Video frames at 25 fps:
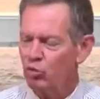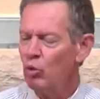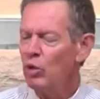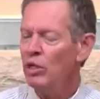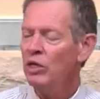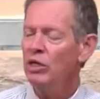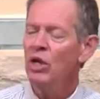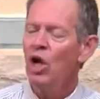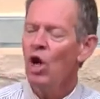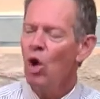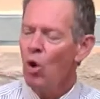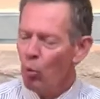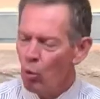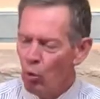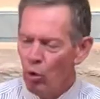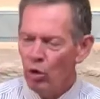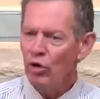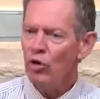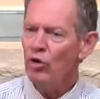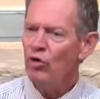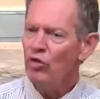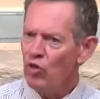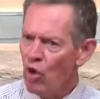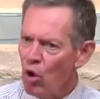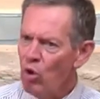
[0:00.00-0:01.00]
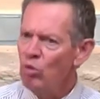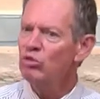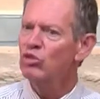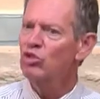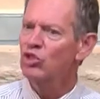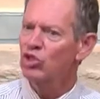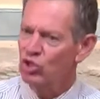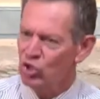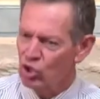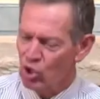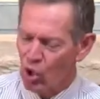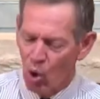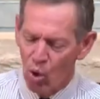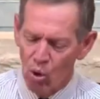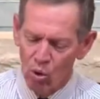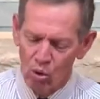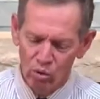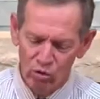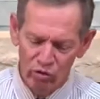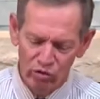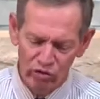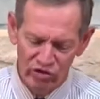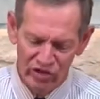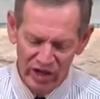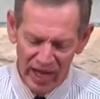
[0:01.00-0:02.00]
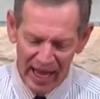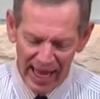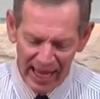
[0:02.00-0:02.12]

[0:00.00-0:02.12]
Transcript: What are those goals